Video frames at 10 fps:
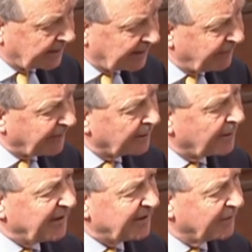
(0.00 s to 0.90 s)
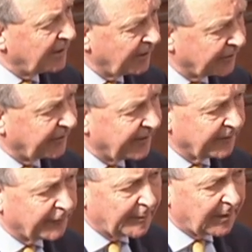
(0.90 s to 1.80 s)
give the committee the courtesy
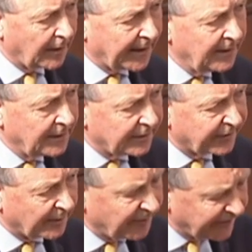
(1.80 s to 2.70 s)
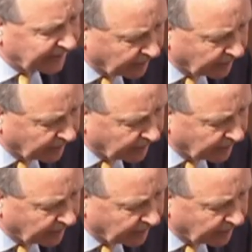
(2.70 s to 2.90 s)
of reply to some of these